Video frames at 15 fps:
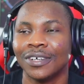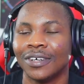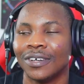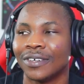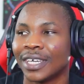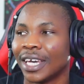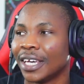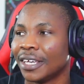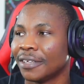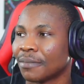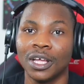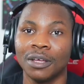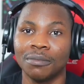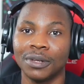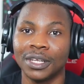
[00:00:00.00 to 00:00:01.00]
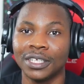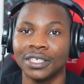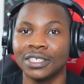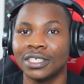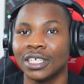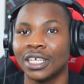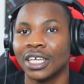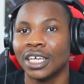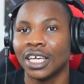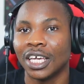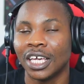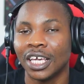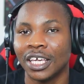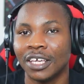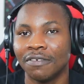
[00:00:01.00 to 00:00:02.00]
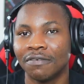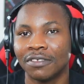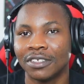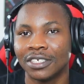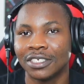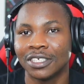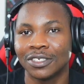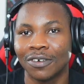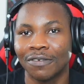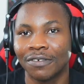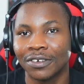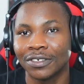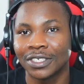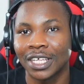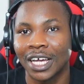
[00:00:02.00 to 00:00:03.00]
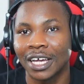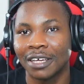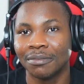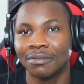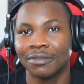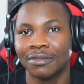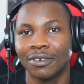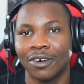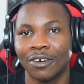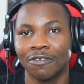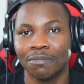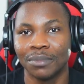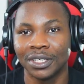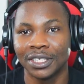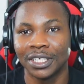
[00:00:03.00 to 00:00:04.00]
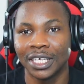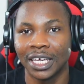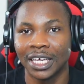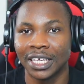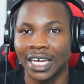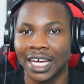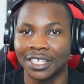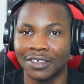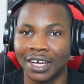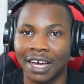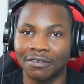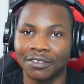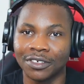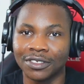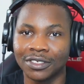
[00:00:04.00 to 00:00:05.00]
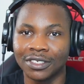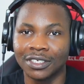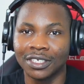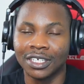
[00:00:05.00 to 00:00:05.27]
Okay, please, if this is your first time of being here and you have not,